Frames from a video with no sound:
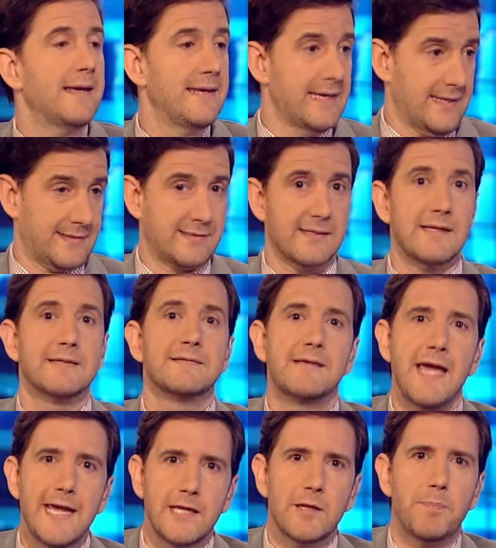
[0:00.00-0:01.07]
Yes.
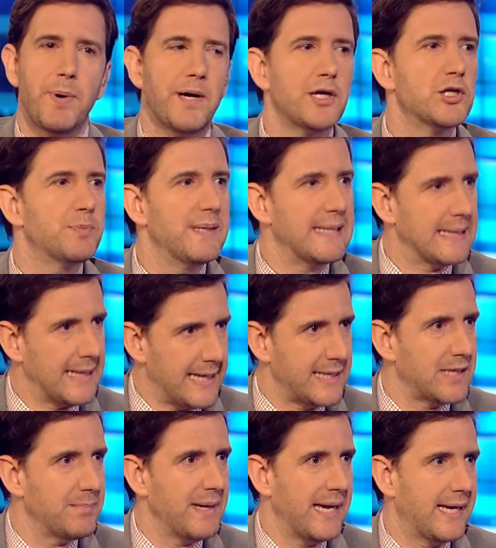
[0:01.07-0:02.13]
Take the punishment
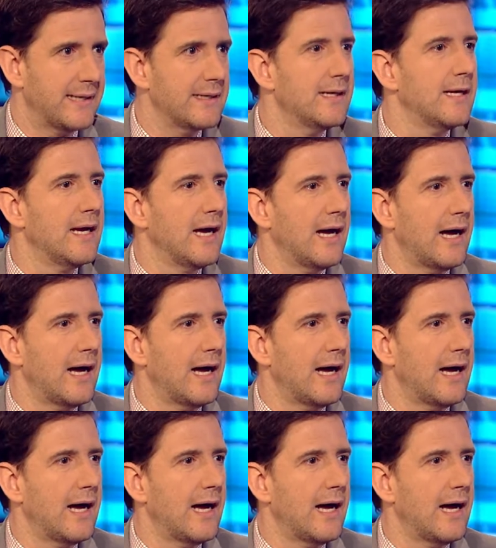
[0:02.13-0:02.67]
like a man.